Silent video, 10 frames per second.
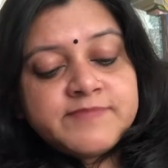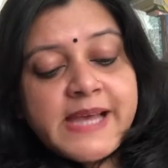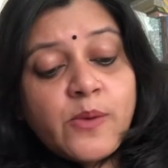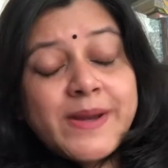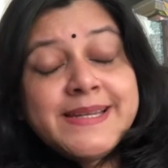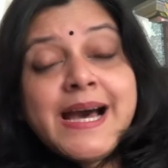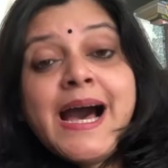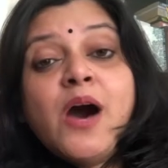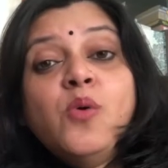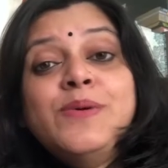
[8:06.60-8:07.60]
"I wonder
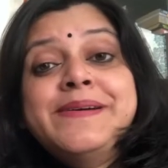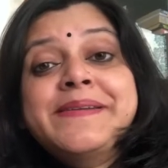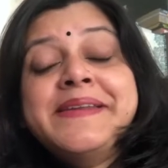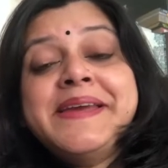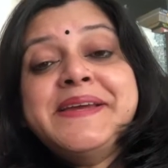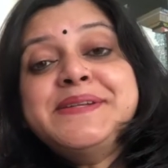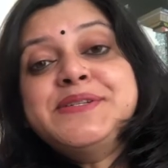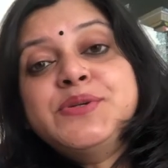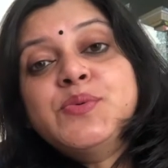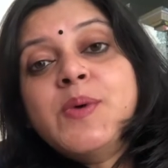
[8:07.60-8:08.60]
how
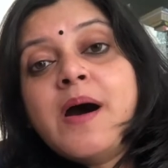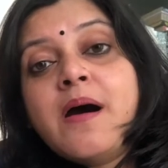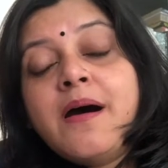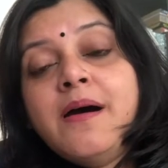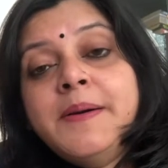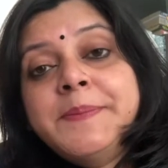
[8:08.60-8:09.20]
great you are."